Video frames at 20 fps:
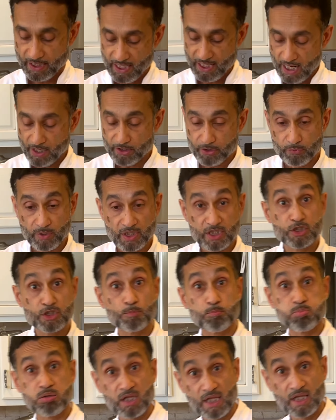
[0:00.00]
now you're ready to
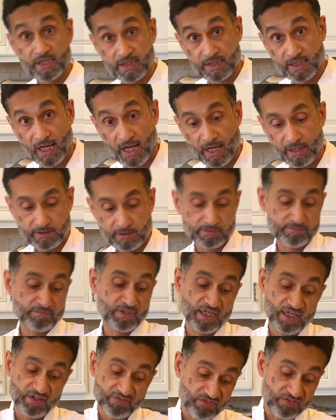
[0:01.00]
plate that. And
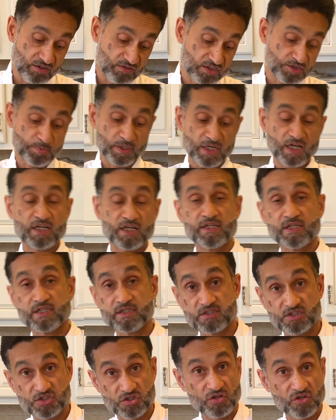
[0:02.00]
then if the spring
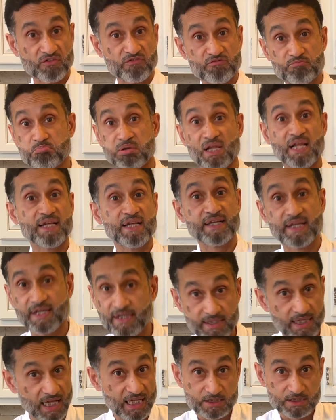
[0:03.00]
onions sort of blend
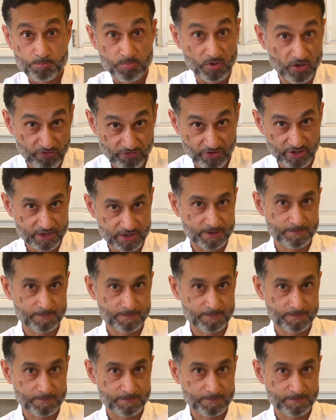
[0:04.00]
in, that's perfect.